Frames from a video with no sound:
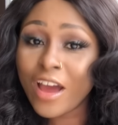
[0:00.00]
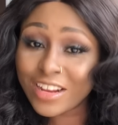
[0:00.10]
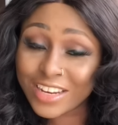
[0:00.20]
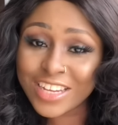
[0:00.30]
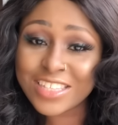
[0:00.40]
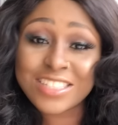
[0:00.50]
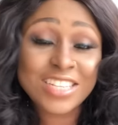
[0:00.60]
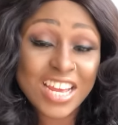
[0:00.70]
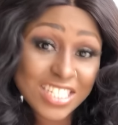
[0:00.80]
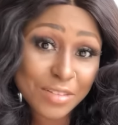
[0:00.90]
at least
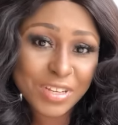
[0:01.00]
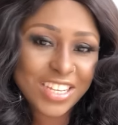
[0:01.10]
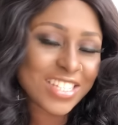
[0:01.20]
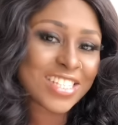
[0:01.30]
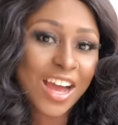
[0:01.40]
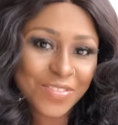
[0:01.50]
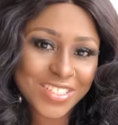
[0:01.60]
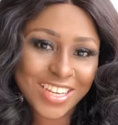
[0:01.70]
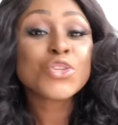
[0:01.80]
30 minutes after.